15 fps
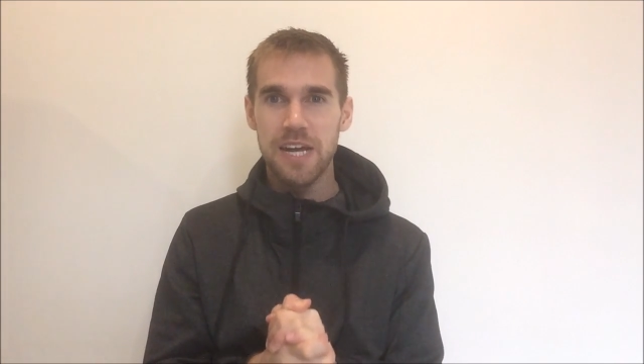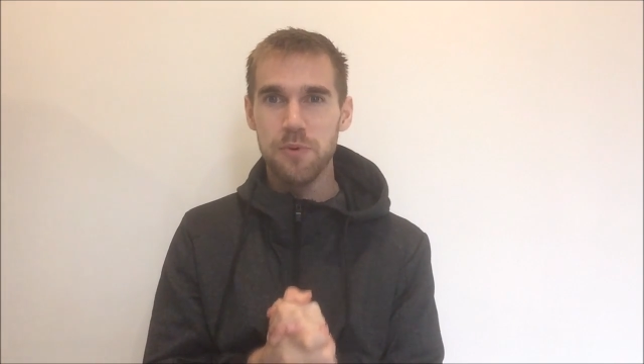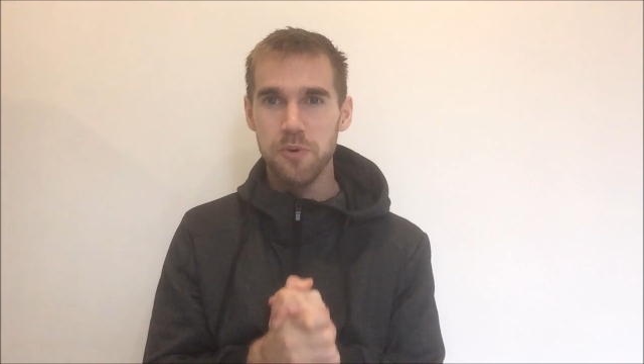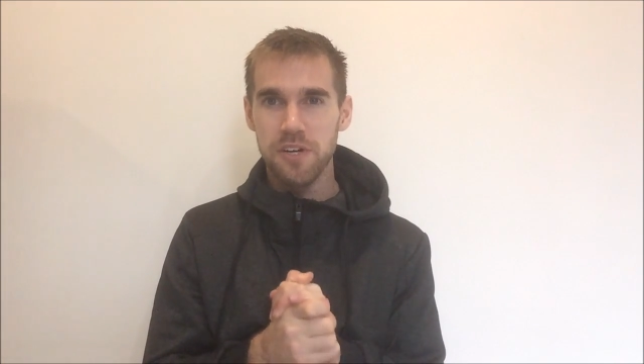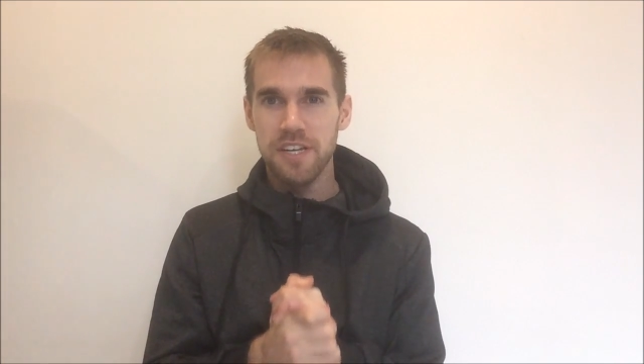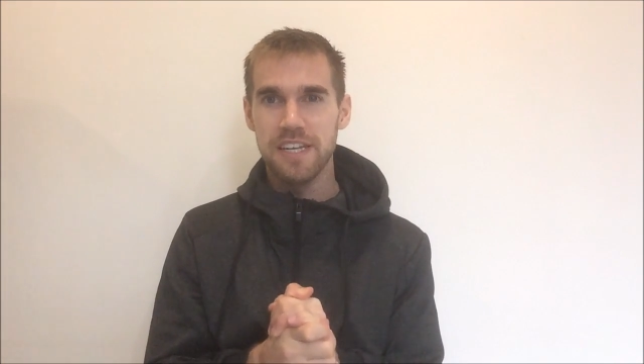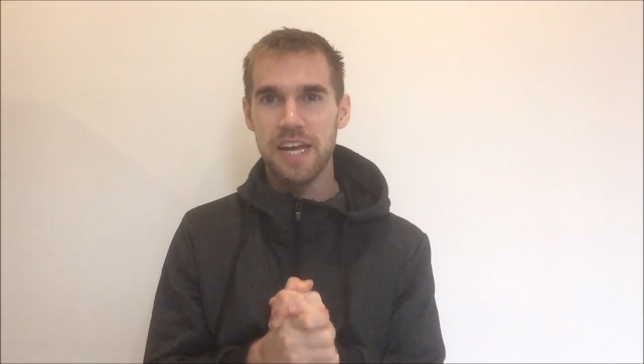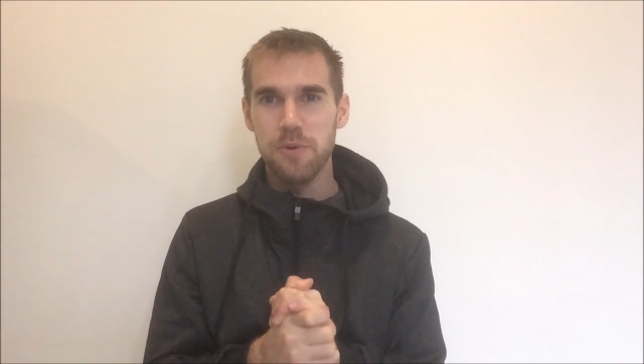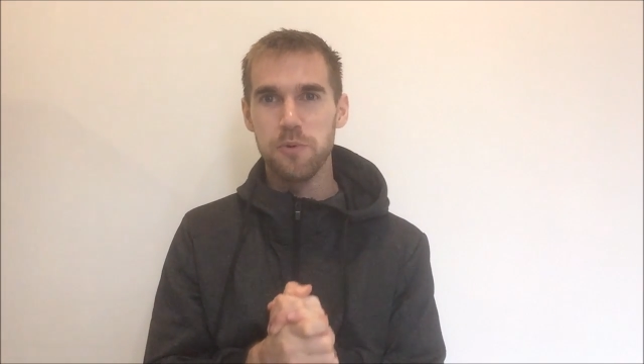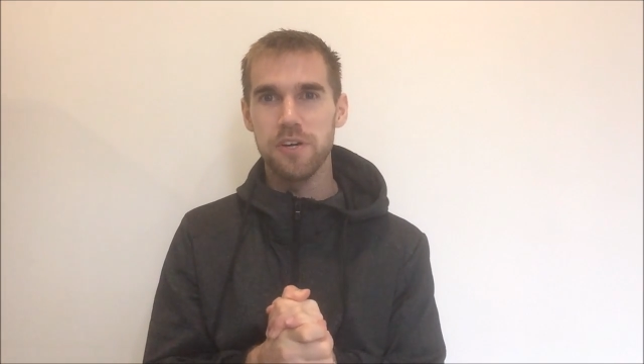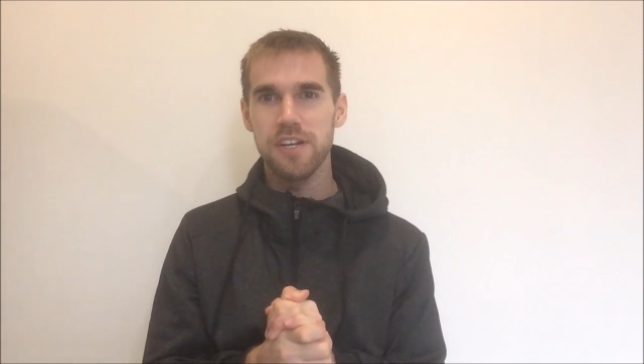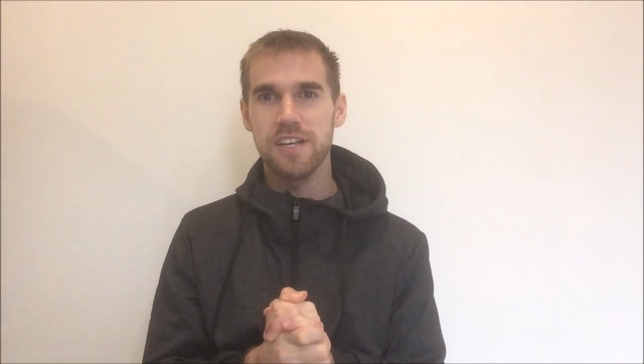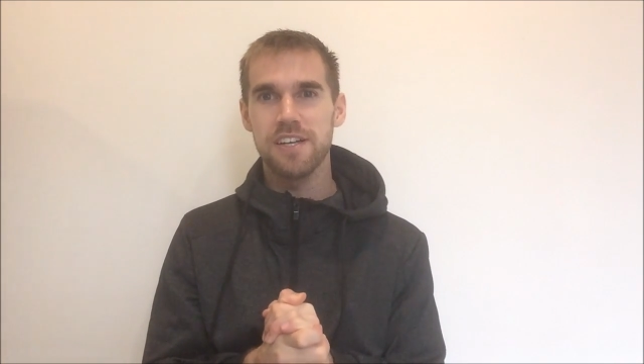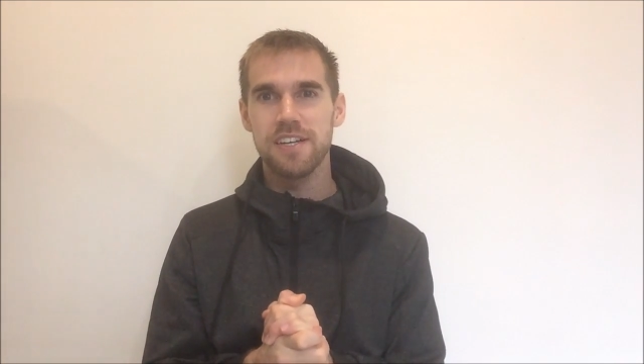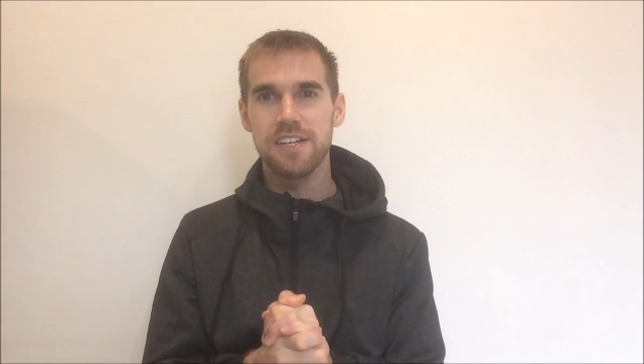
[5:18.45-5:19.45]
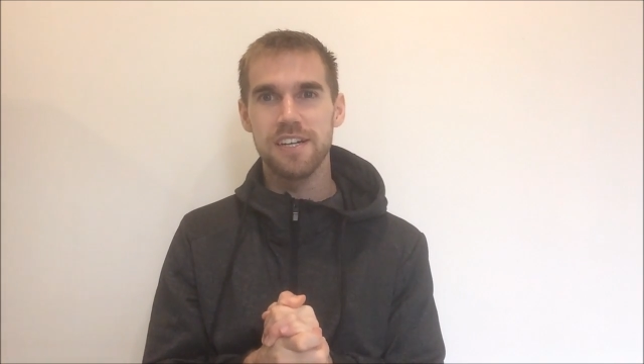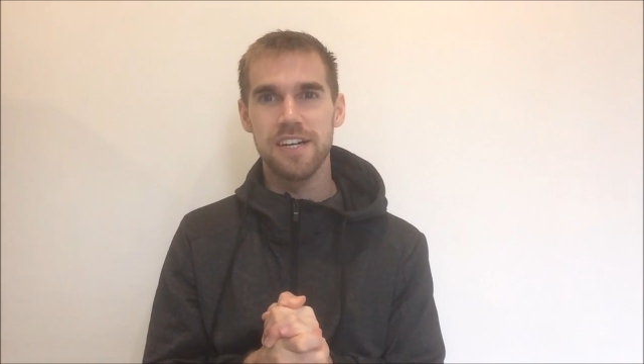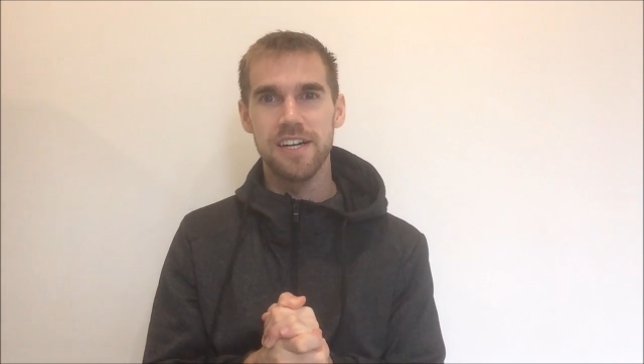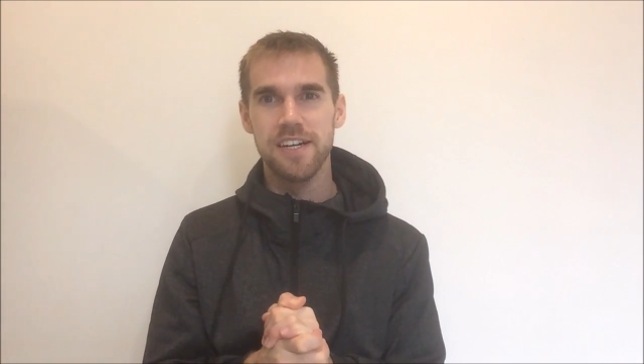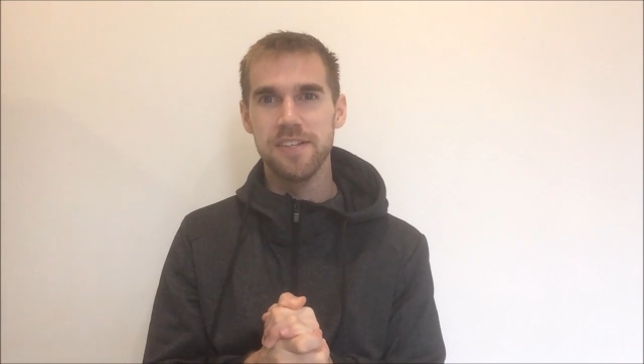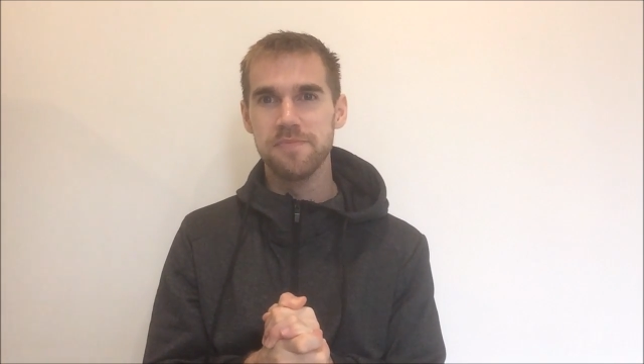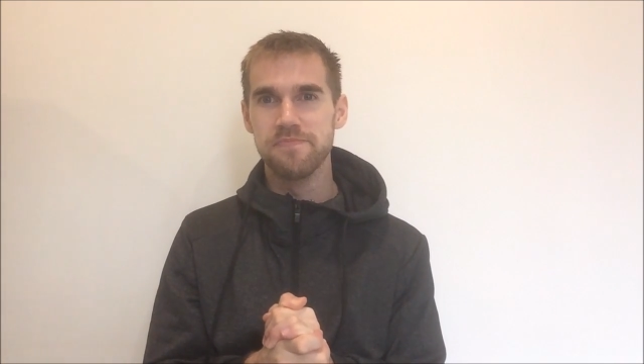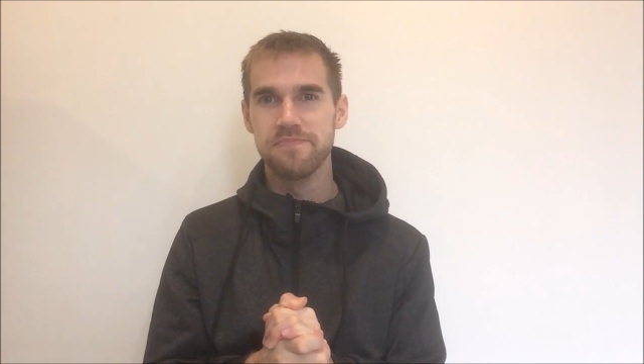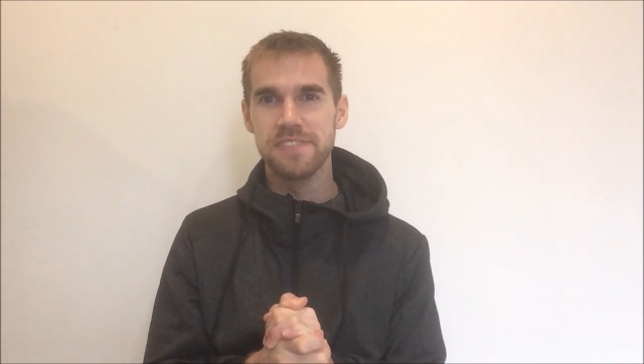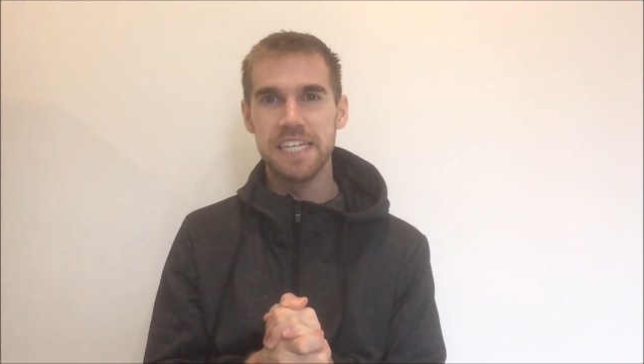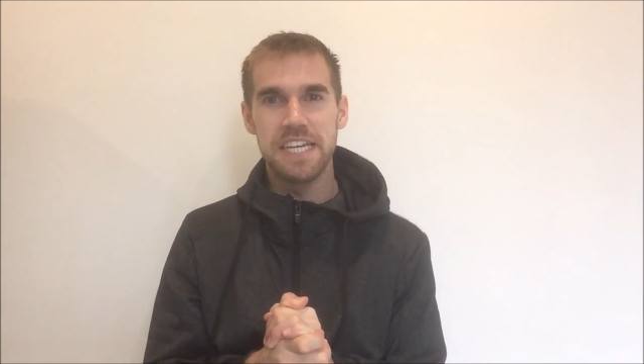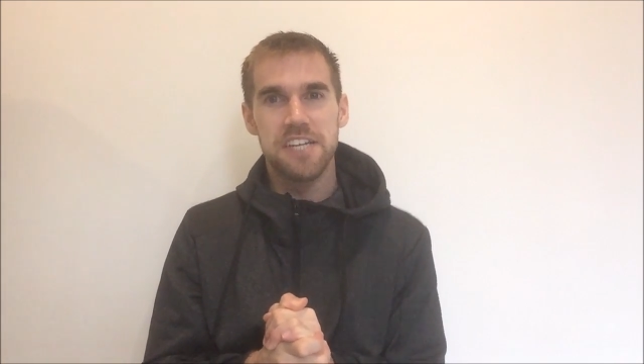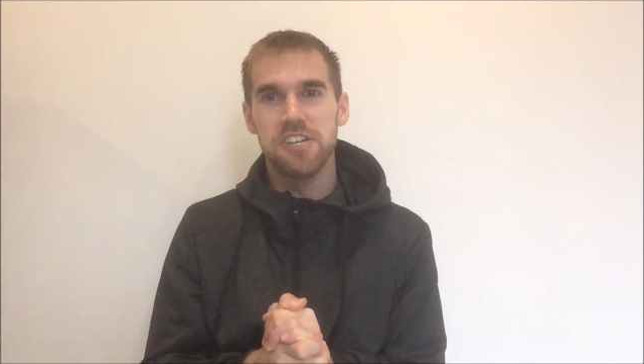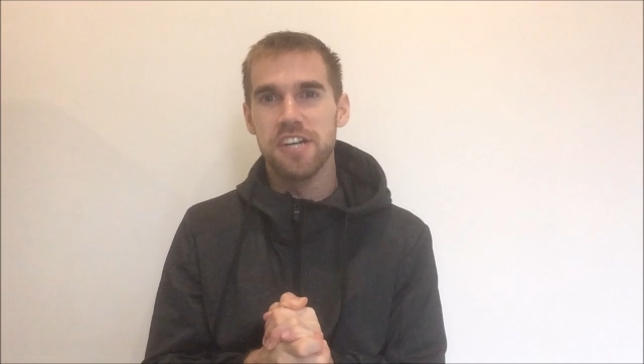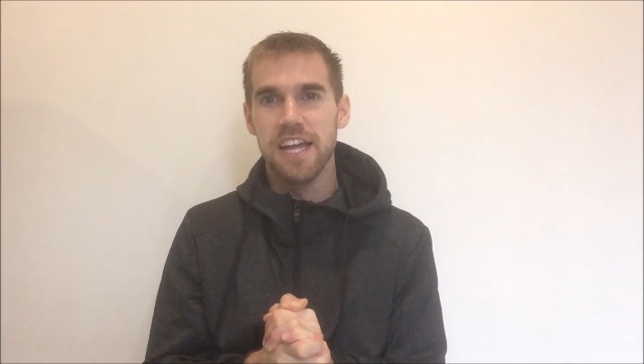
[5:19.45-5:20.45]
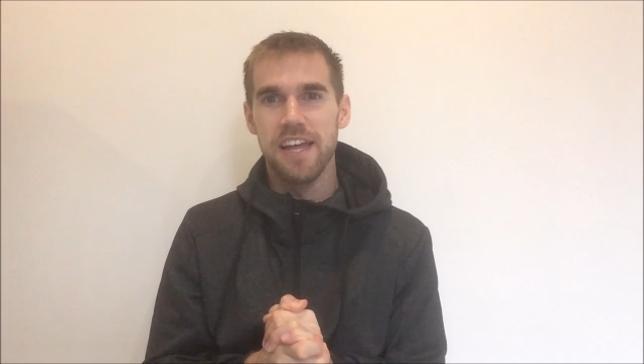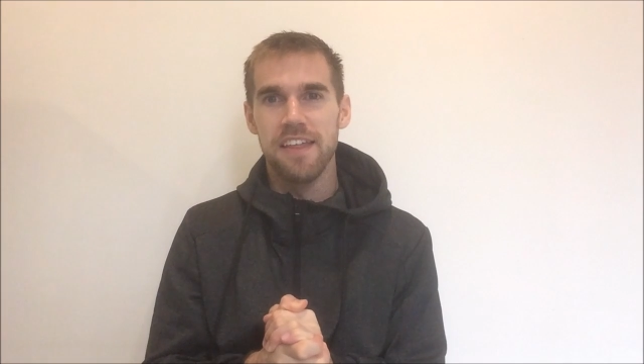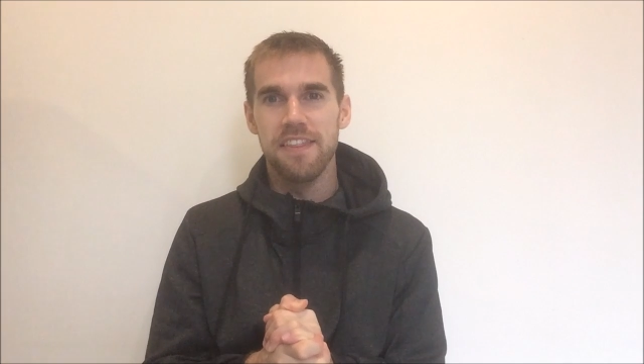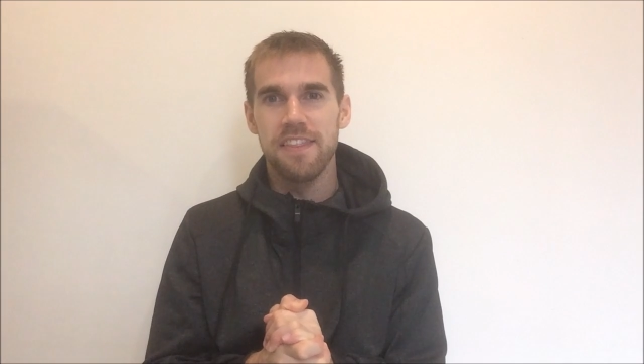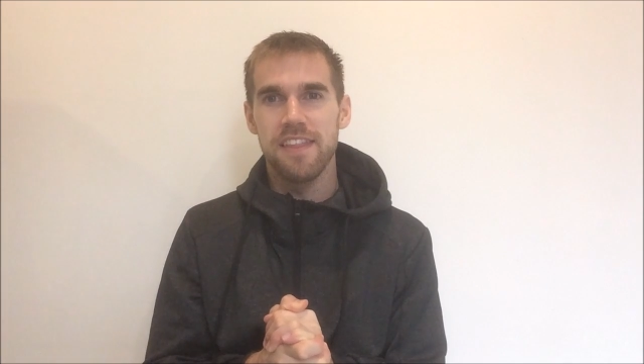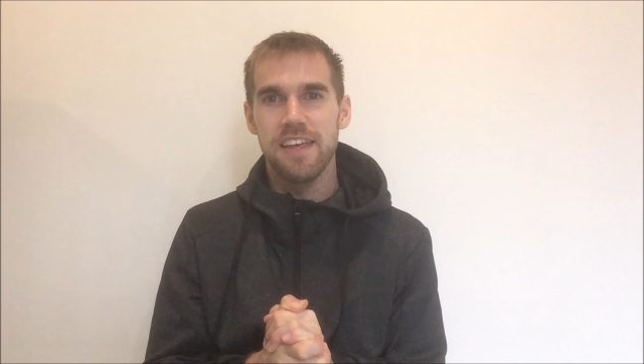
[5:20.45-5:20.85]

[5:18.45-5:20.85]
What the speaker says: The internet,